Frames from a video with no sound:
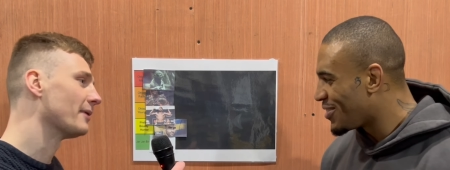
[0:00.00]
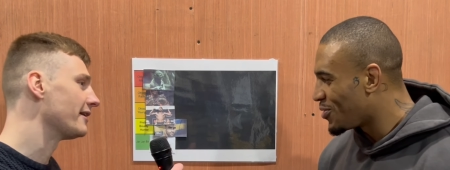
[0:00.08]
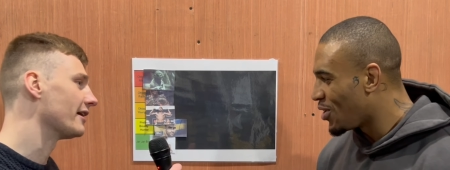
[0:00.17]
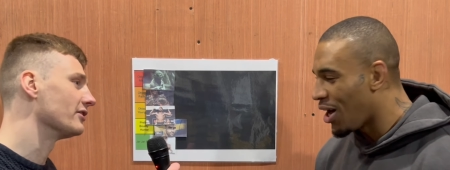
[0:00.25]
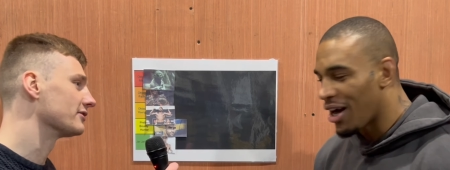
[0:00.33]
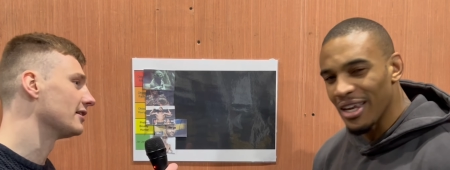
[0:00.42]
Speaker 1: by
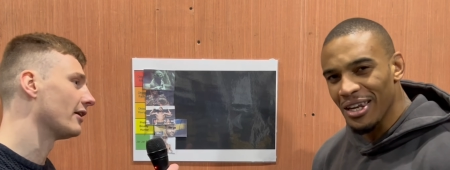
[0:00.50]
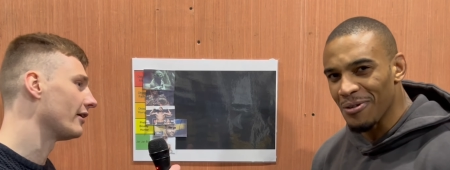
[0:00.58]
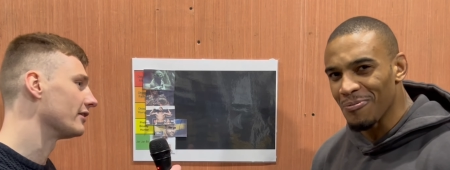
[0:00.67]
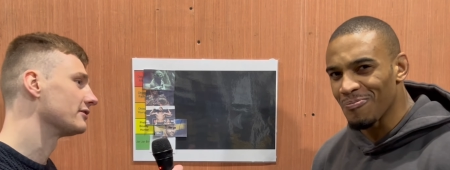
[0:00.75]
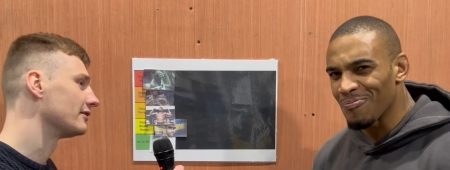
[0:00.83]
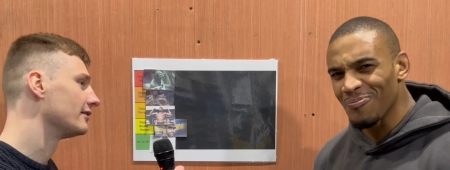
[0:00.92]
Daniel uh,
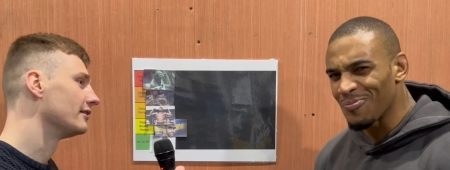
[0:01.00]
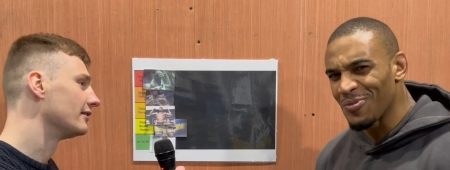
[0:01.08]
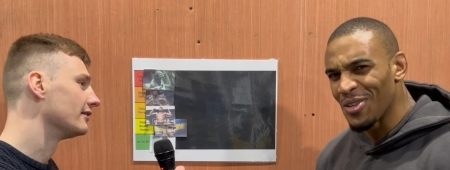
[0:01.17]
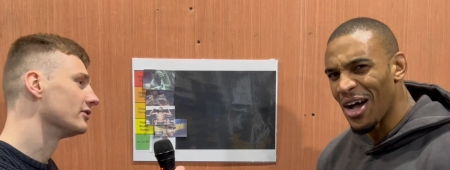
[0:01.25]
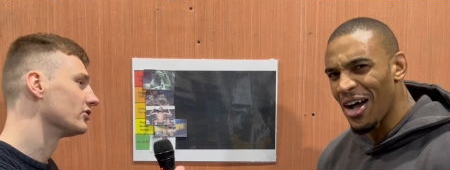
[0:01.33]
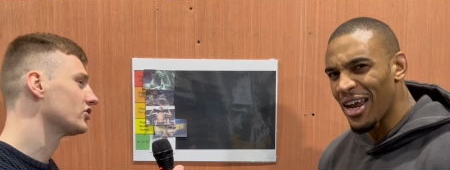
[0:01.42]
Torres. No,
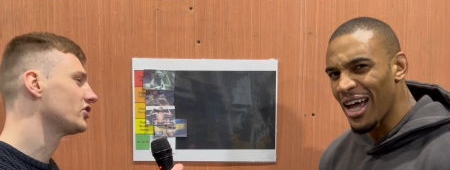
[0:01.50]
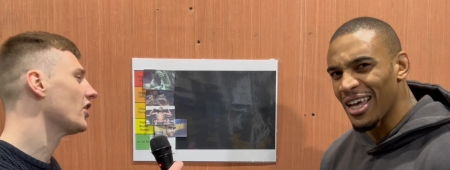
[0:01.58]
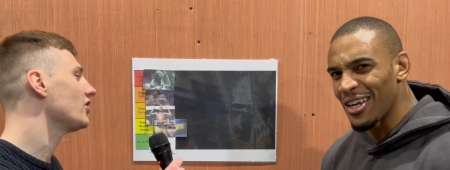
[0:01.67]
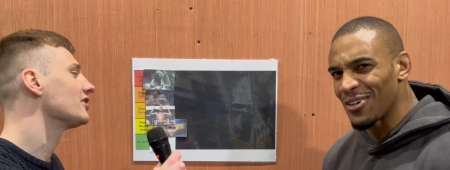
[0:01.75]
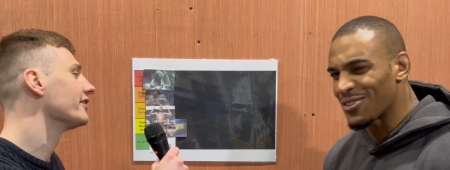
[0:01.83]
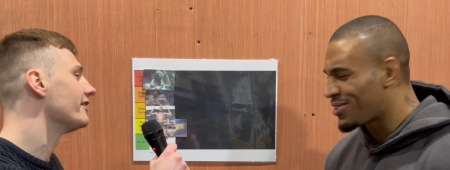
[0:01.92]
no.
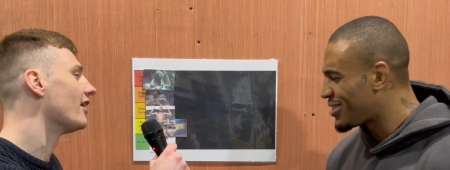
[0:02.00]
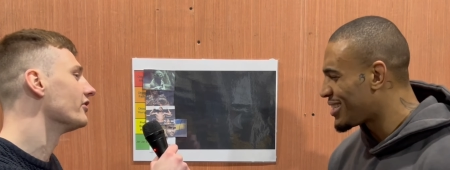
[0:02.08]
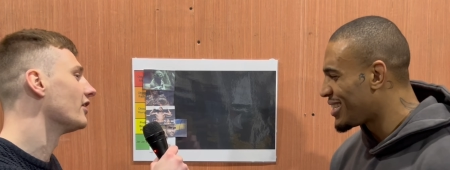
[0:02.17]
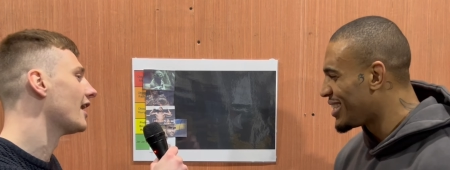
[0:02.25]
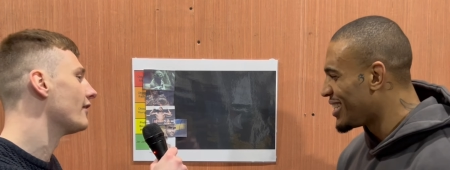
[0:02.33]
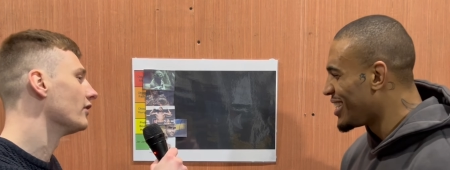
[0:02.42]
Certainly not on the
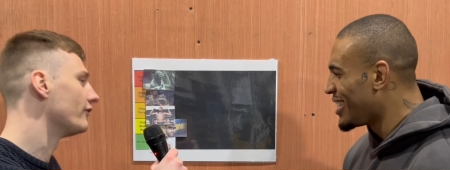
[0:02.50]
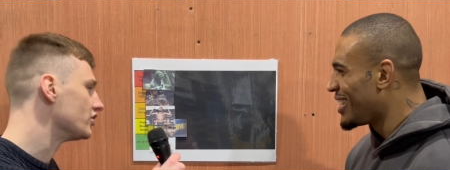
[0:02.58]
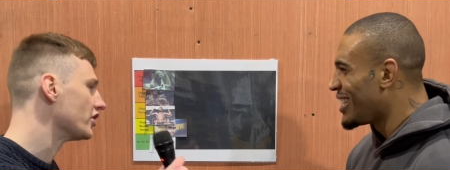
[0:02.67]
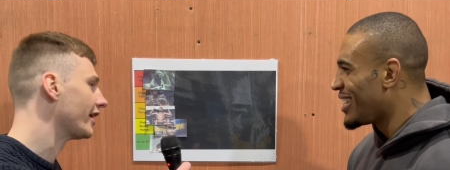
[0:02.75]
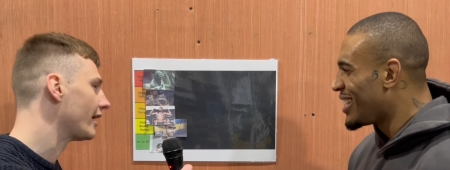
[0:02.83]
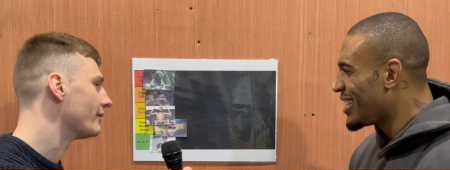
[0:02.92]
level of a
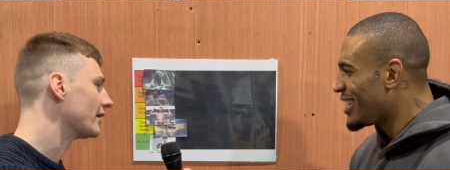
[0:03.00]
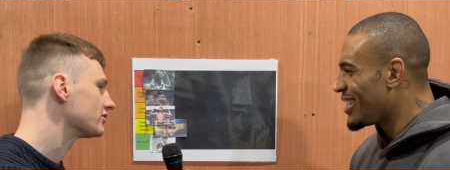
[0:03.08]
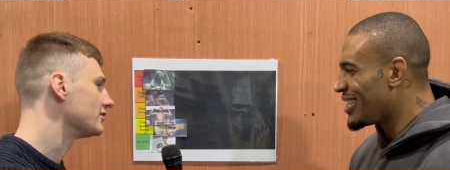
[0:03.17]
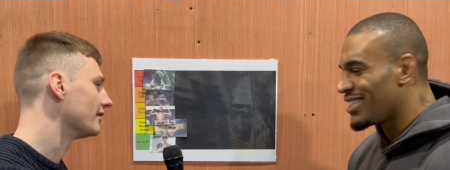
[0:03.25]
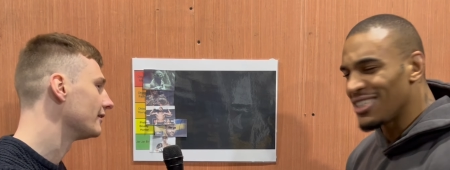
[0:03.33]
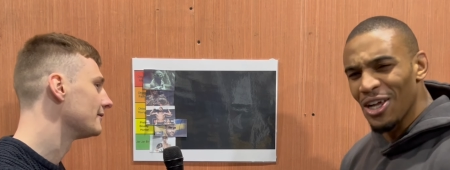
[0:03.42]
Jedi
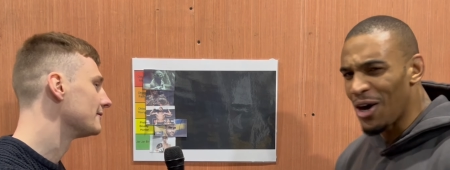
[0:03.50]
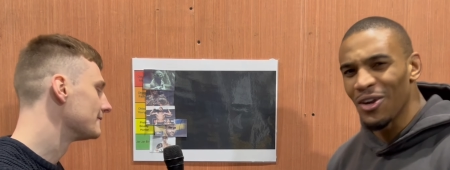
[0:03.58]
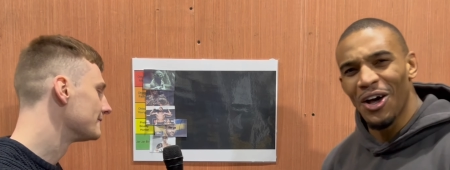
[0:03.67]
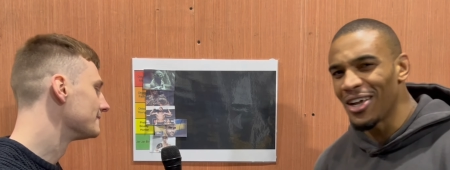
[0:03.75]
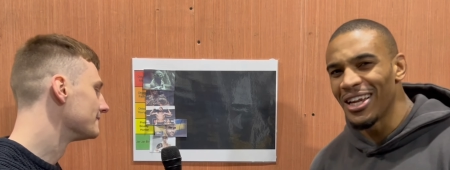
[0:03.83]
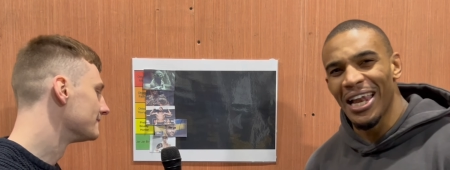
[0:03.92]
Master.
Speaker 2: No,
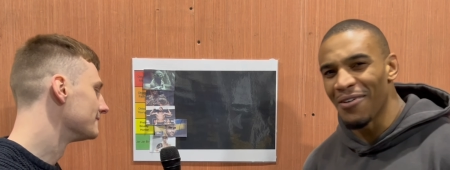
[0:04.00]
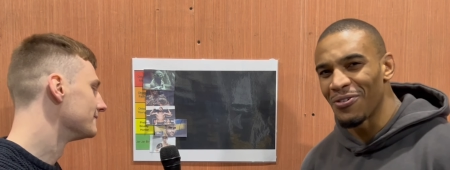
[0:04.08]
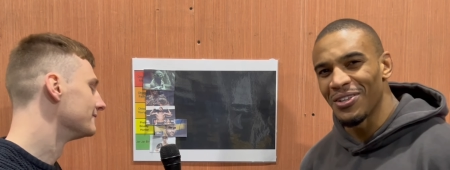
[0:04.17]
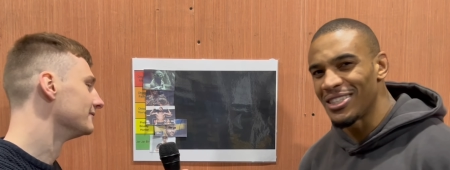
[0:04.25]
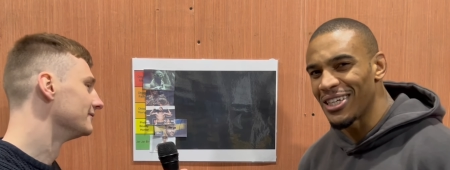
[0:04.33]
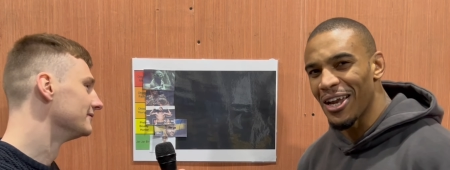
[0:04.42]
not on the level of a
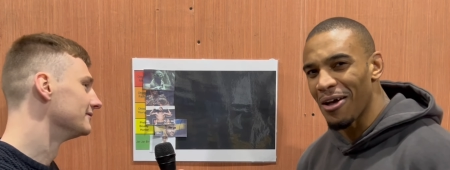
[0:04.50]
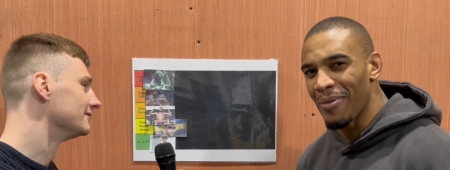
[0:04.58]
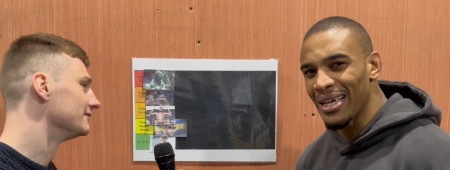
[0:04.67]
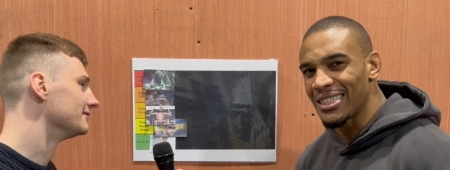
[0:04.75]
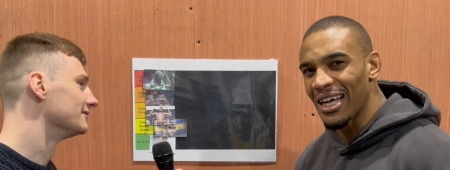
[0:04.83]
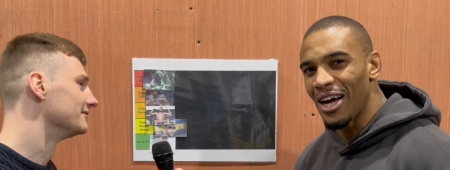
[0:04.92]
Jedi
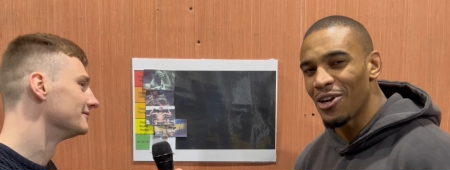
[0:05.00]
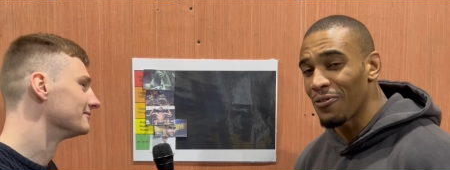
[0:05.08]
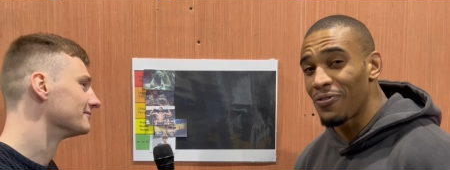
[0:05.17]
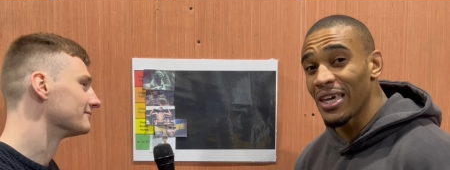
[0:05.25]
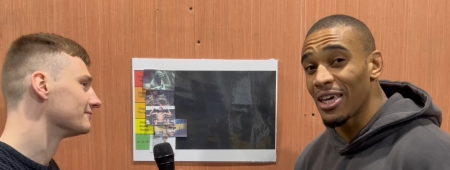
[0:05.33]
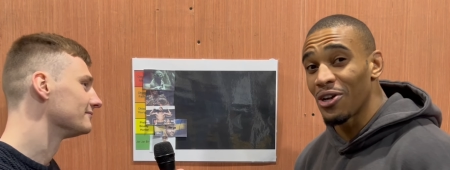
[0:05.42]
Master. I don't
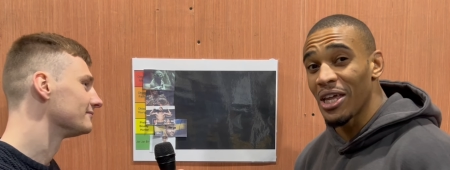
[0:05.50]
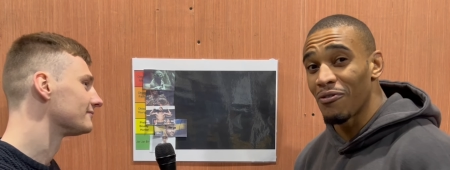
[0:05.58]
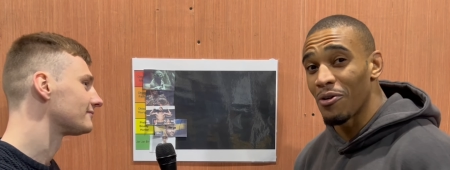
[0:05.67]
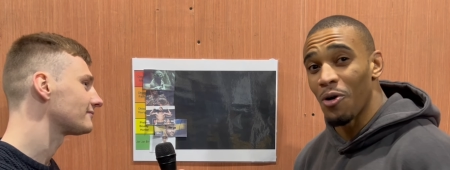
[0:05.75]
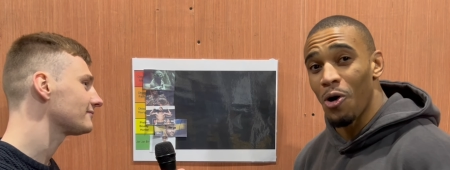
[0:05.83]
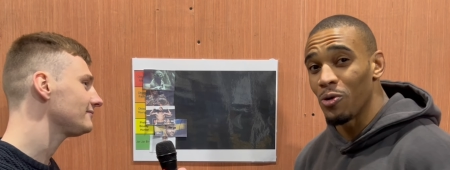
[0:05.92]
think he could even
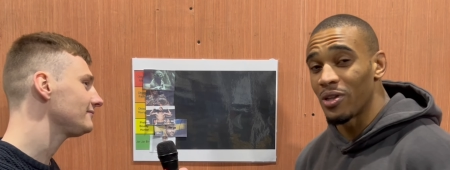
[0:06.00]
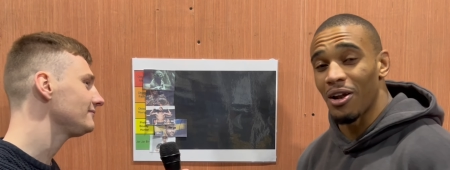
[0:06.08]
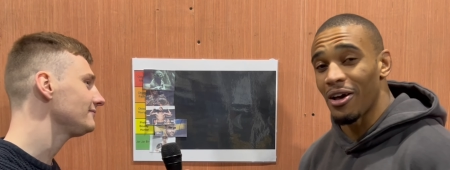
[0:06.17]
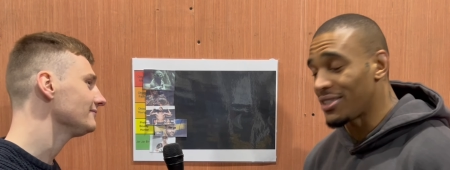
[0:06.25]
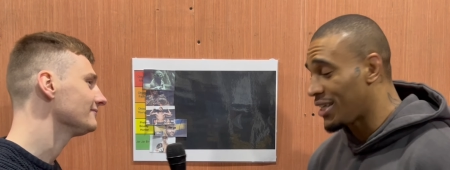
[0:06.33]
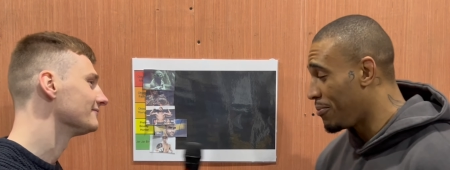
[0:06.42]
hold a
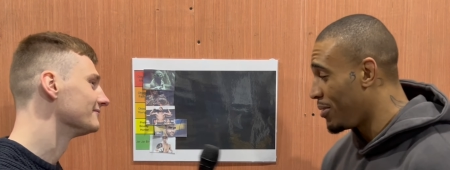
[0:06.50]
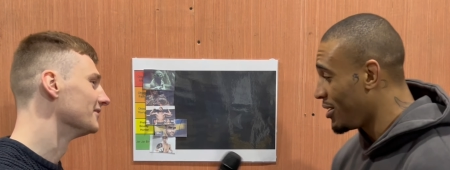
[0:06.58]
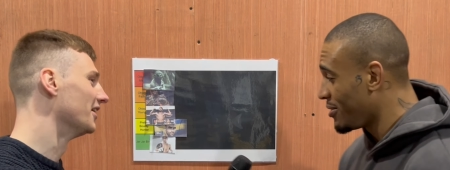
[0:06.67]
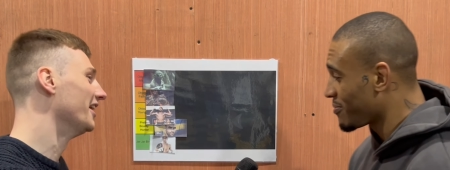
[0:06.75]
lightsaber.